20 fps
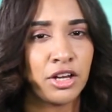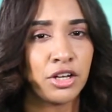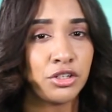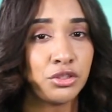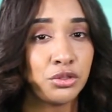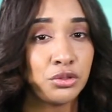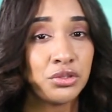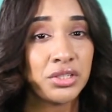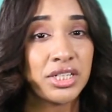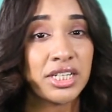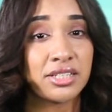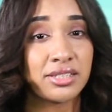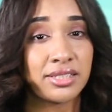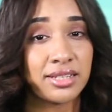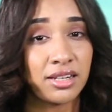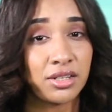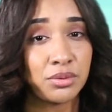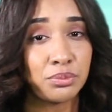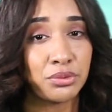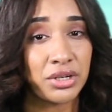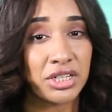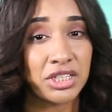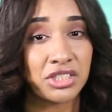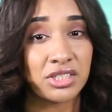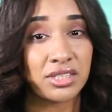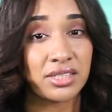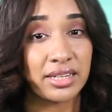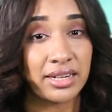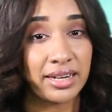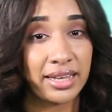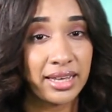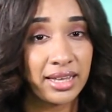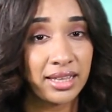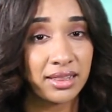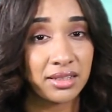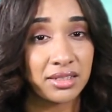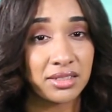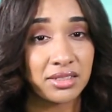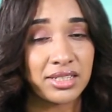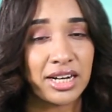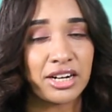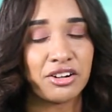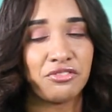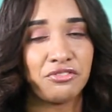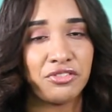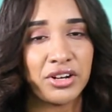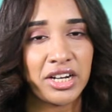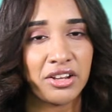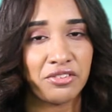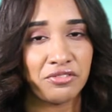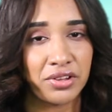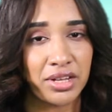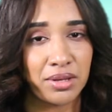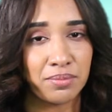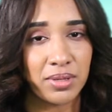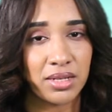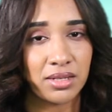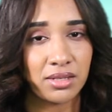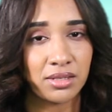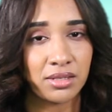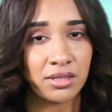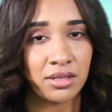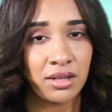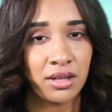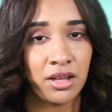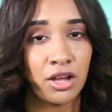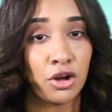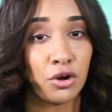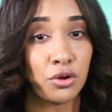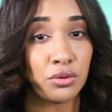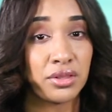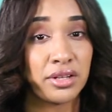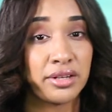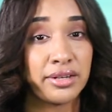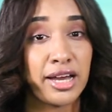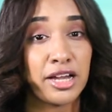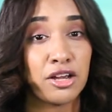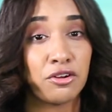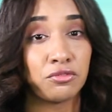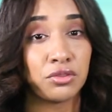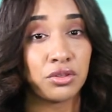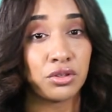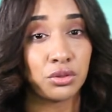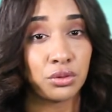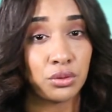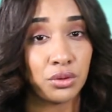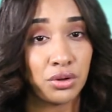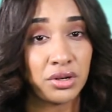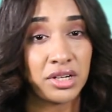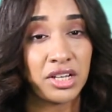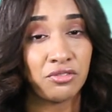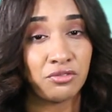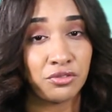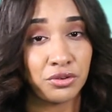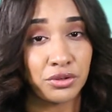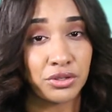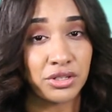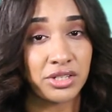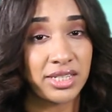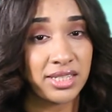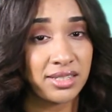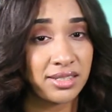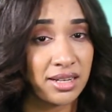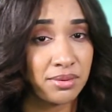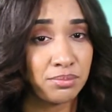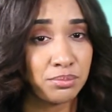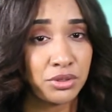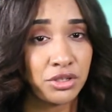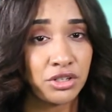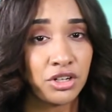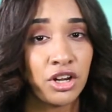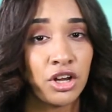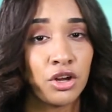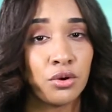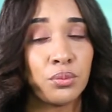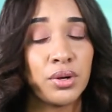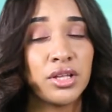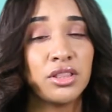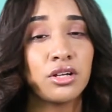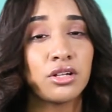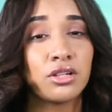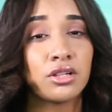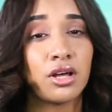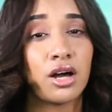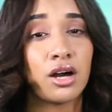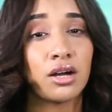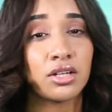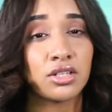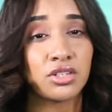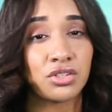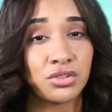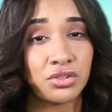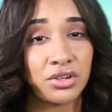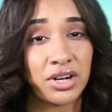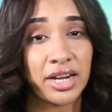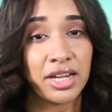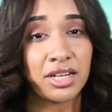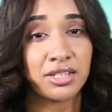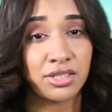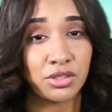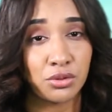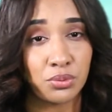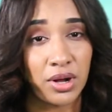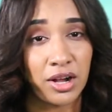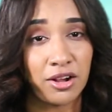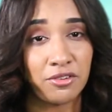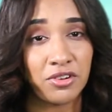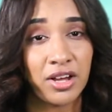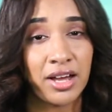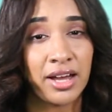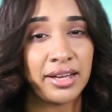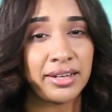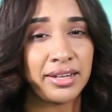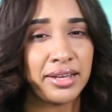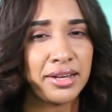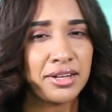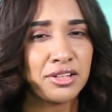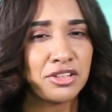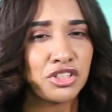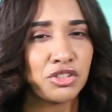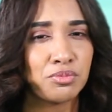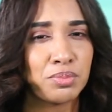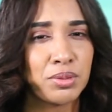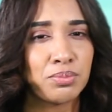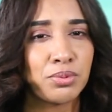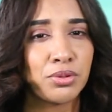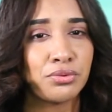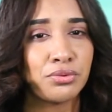New Year celebrations in England are very famous. On the night of the 31st December, when the clock strikes 12, the English people